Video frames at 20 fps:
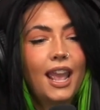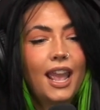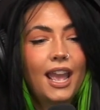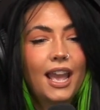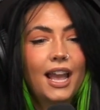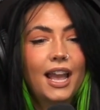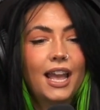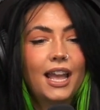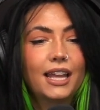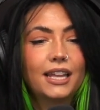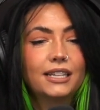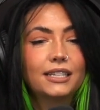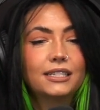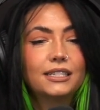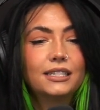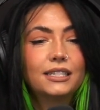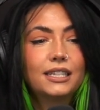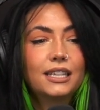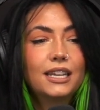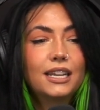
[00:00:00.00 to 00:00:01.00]

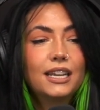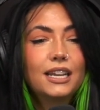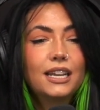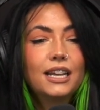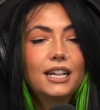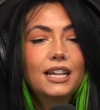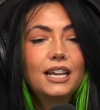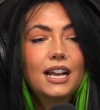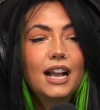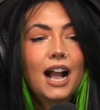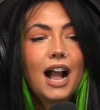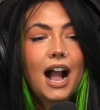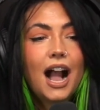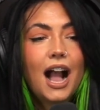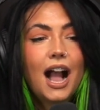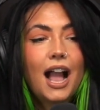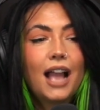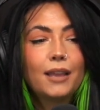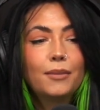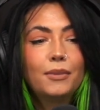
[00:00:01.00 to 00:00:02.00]
And
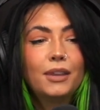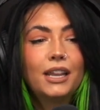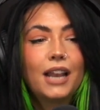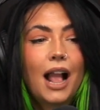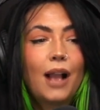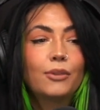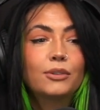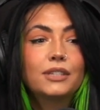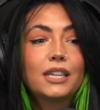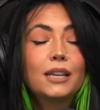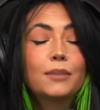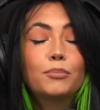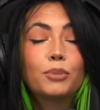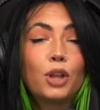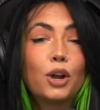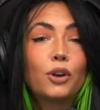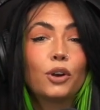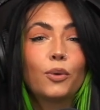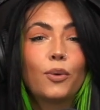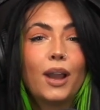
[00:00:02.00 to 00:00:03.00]
I mean, I was like
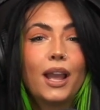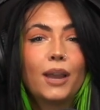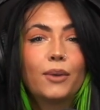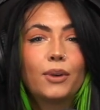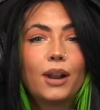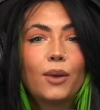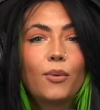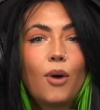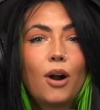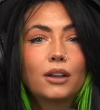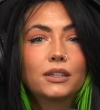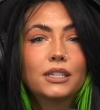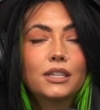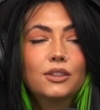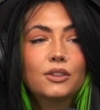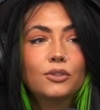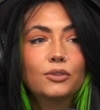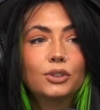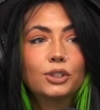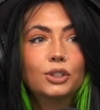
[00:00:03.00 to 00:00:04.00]
blown away. When I walked
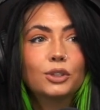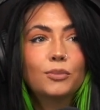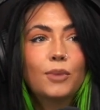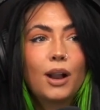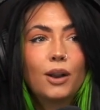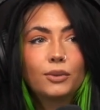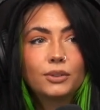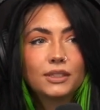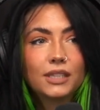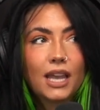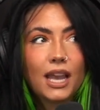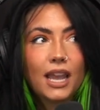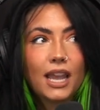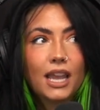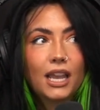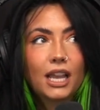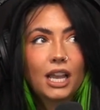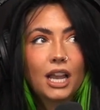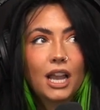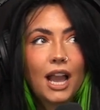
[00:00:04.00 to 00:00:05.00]
in the room, I was
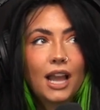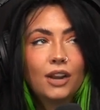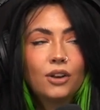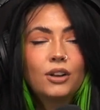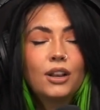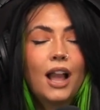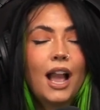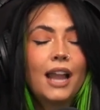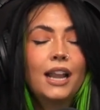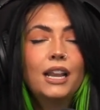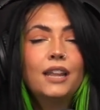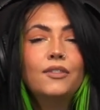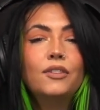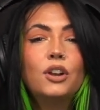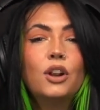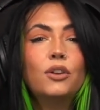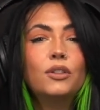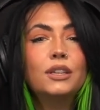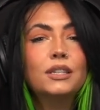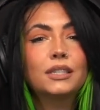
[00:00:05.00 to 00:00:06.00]
like, I didn't
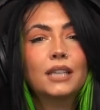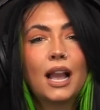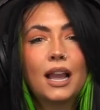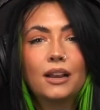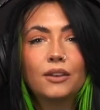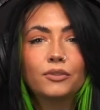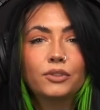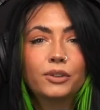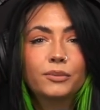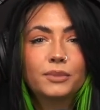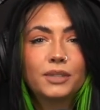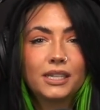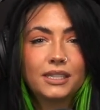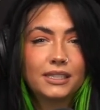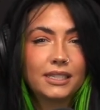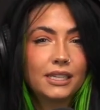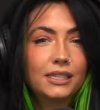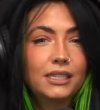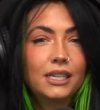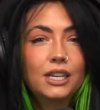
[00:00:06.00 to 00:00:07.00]
even know these kind of rooms
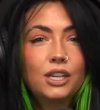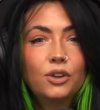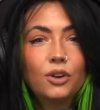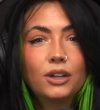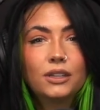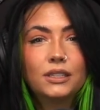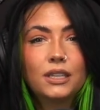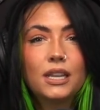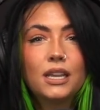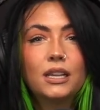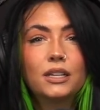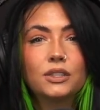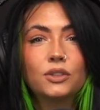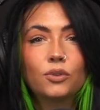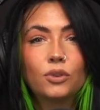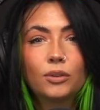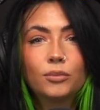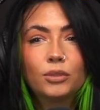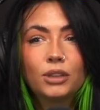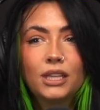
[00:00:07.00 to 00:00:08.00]
exist in New York City, because
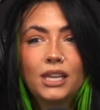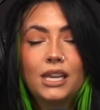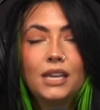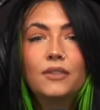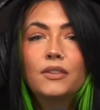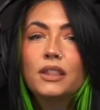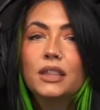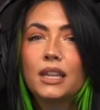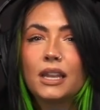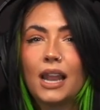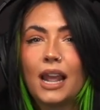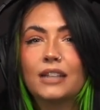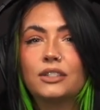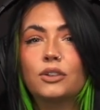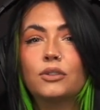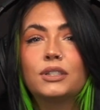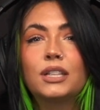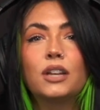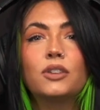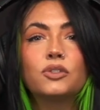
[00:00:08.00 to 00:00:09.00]
normally even the
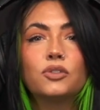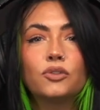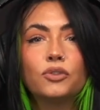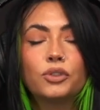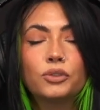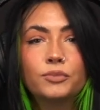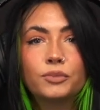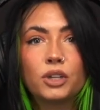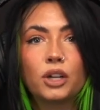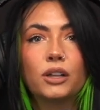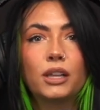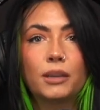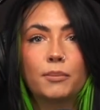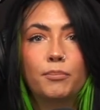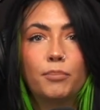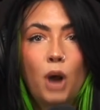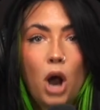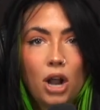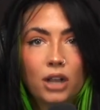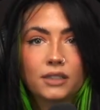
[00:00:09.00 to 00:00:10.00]
nice hotels, the rooms are like
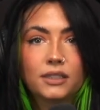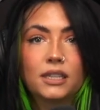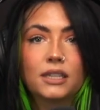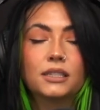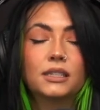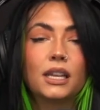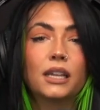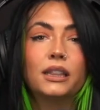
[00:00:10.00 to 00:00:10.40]
boxes.